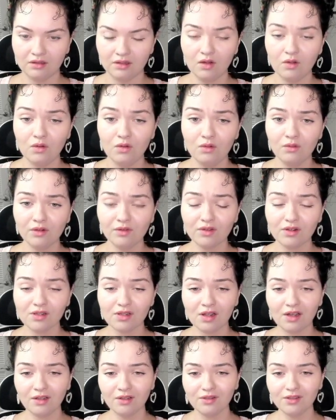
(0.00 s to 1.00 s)
Ooh, Reverse
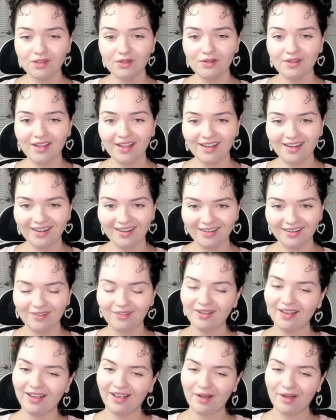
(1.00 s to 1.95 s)
Hollow Togetic. Okay,